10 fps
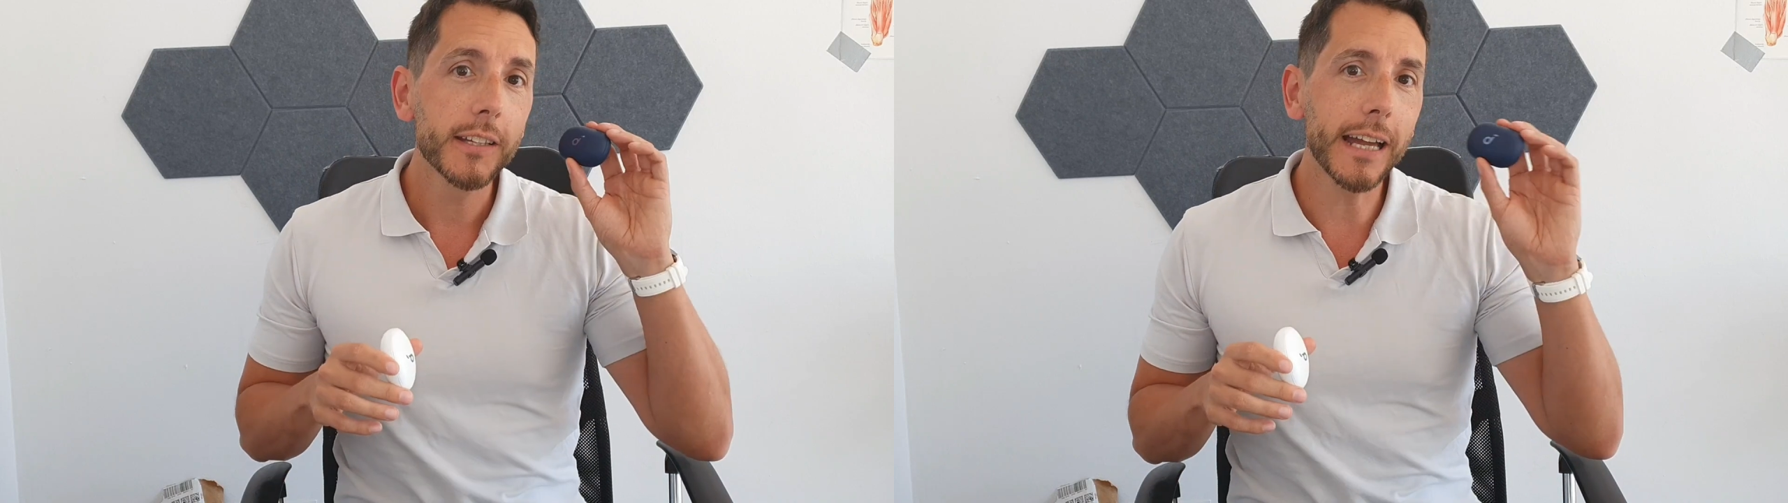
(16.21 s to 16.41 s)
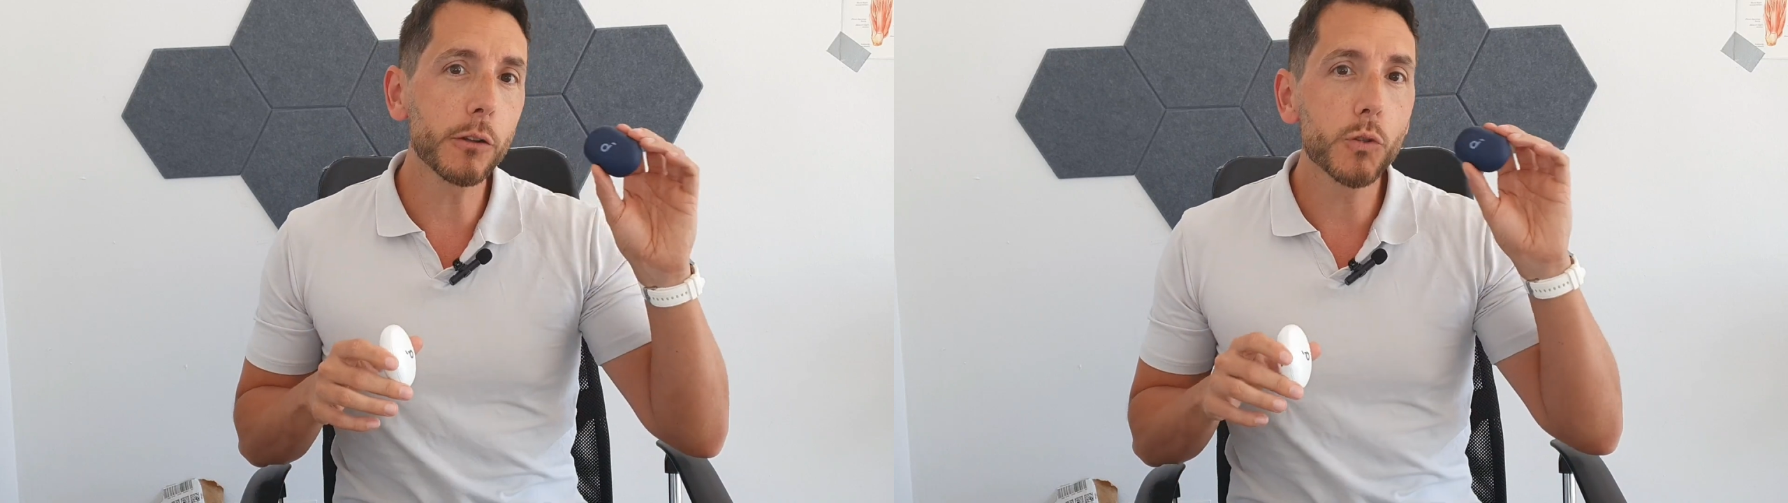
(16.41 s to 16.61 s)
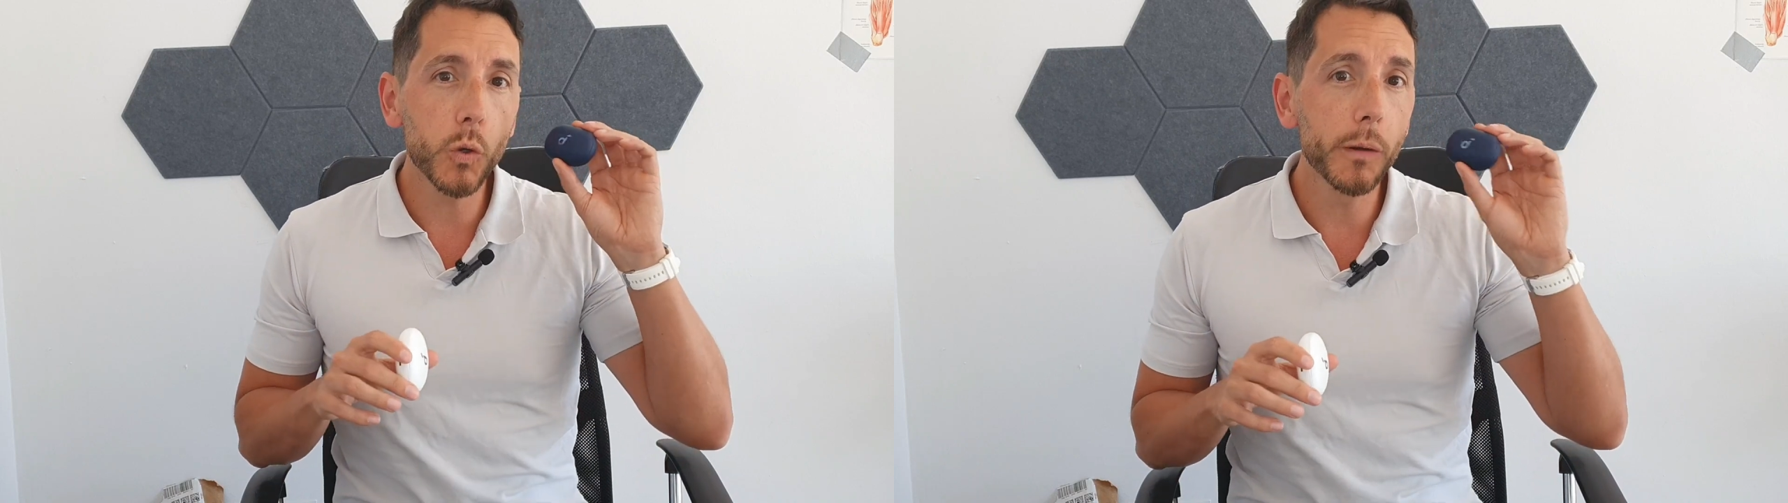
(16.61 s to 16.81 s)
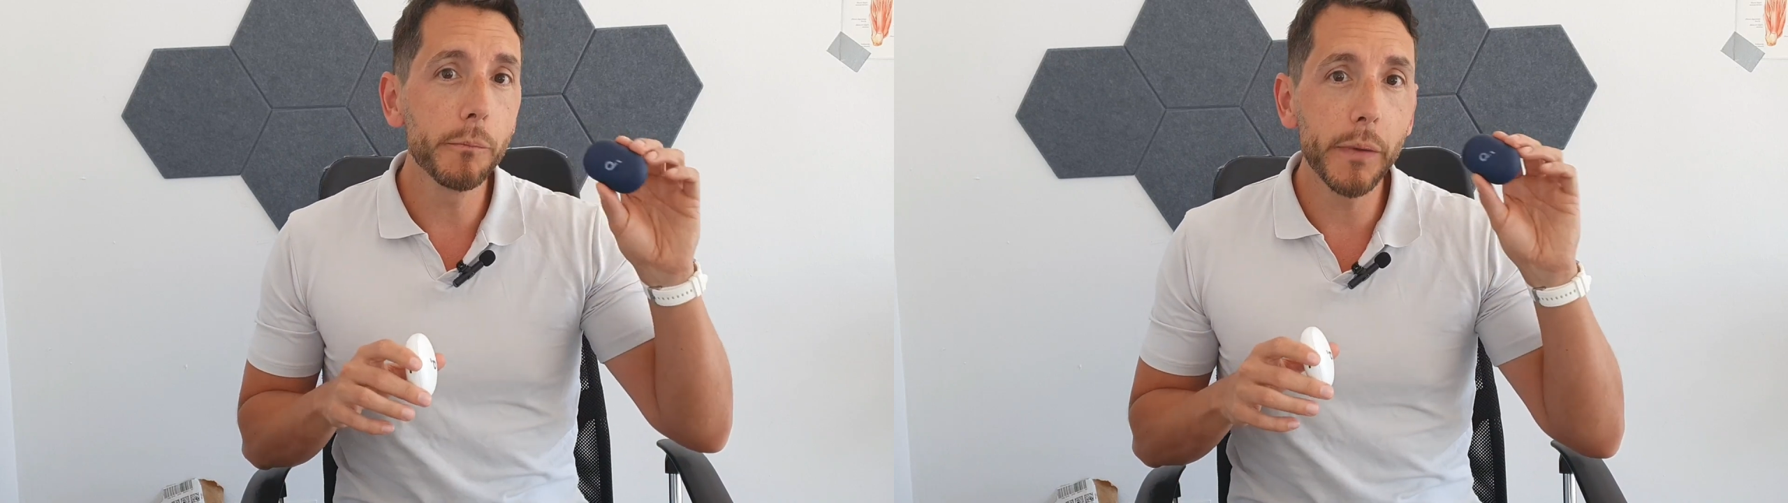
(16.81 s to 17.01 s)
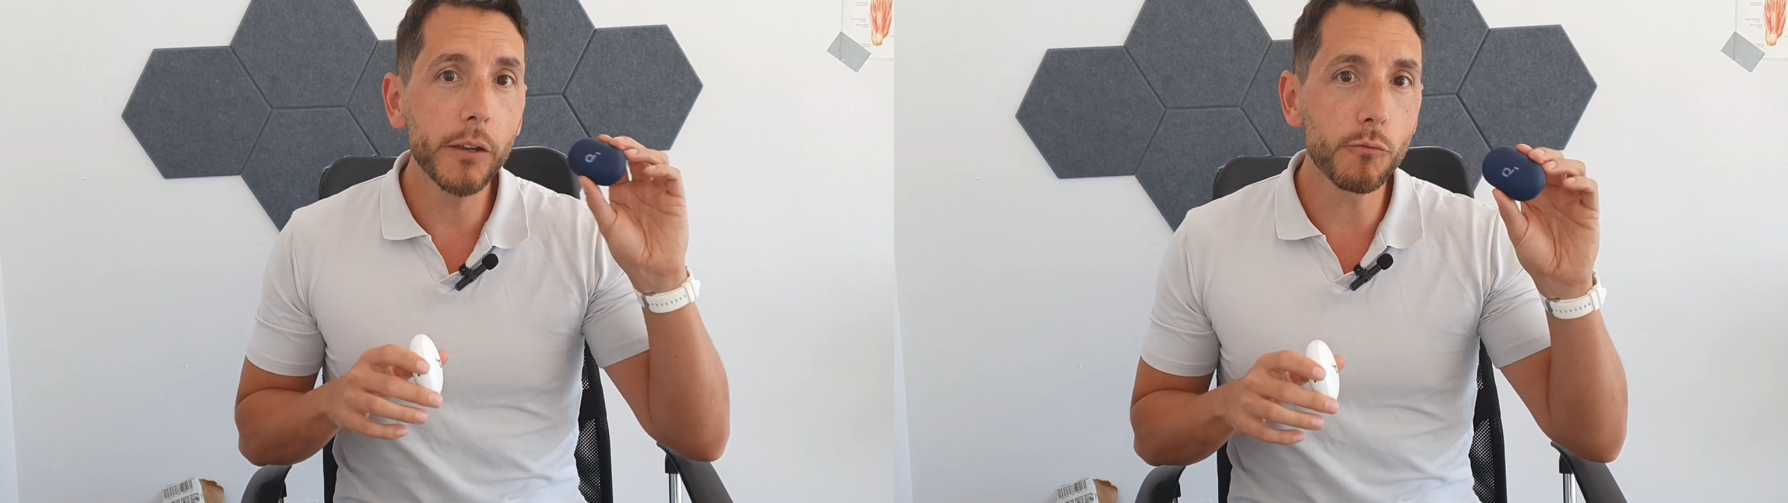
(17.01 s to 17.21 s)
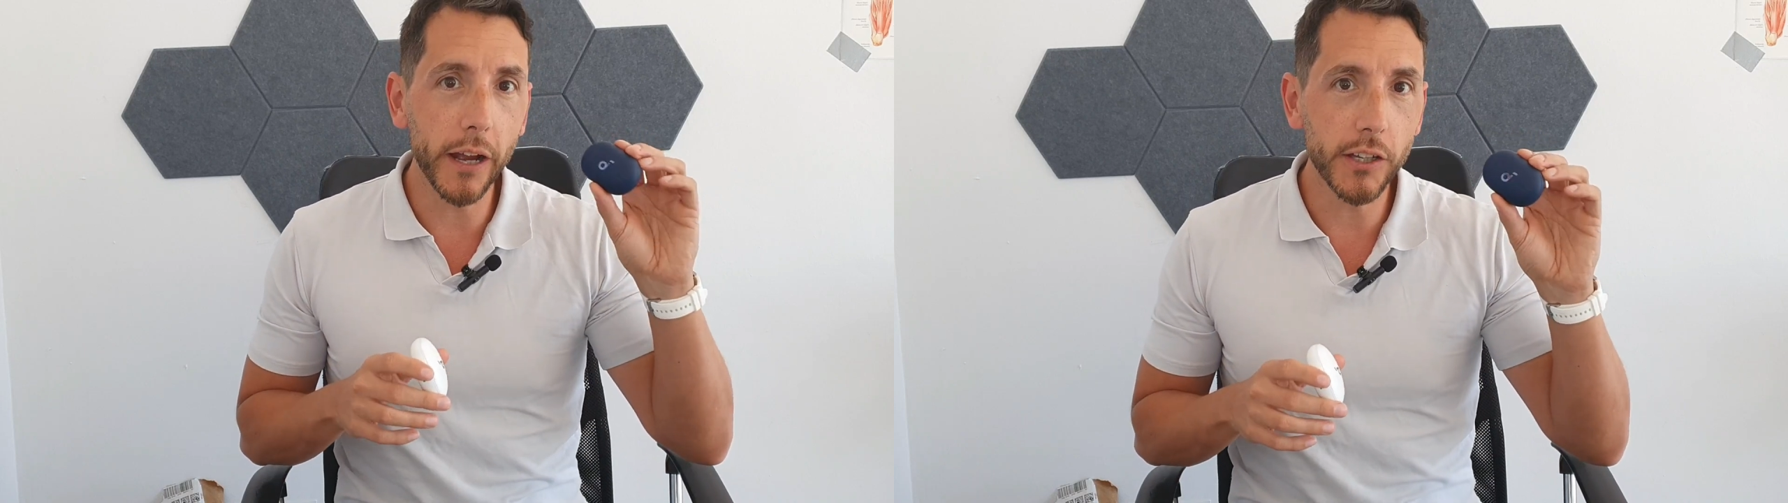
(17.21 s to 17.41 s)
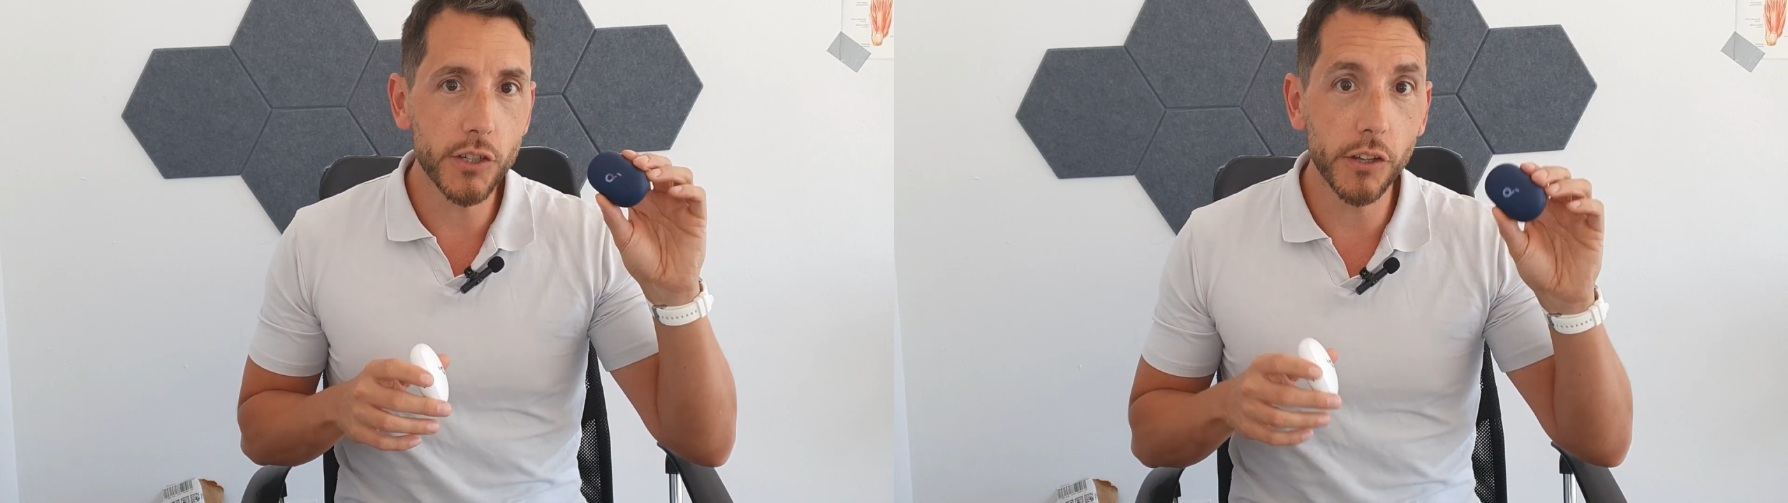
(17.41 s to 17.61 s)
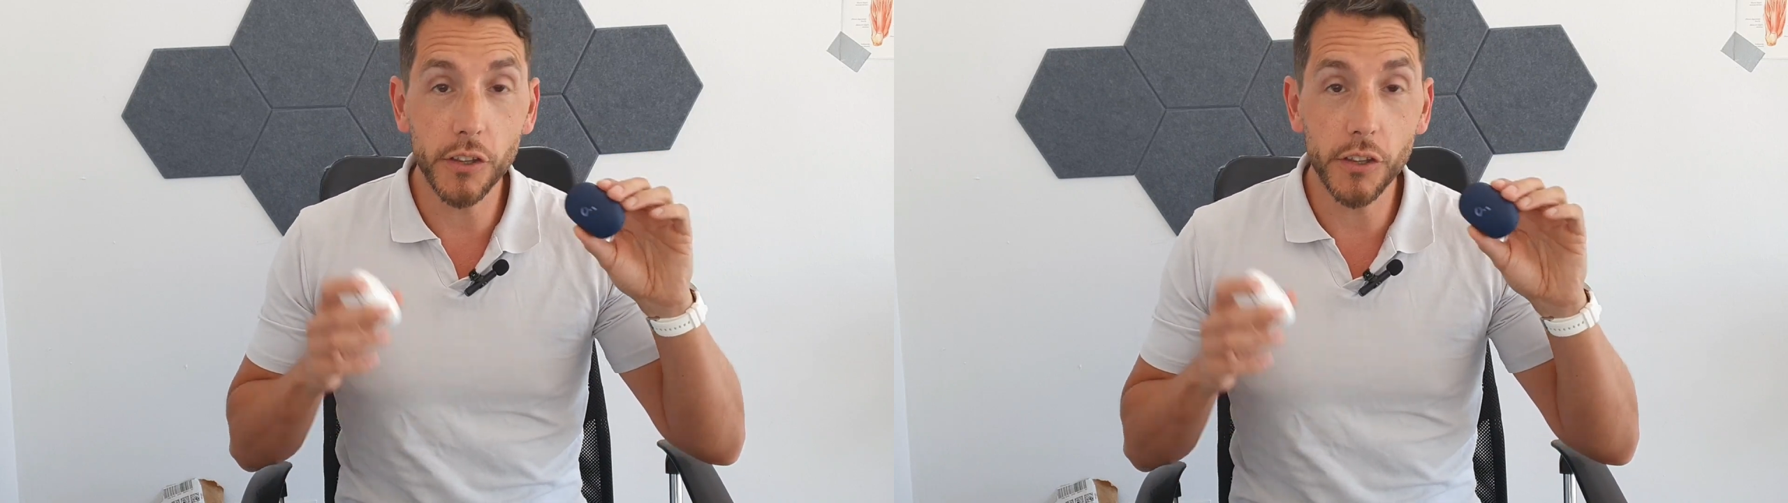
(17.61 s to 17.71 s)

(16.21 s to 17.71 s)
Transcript: down to a mid-ranger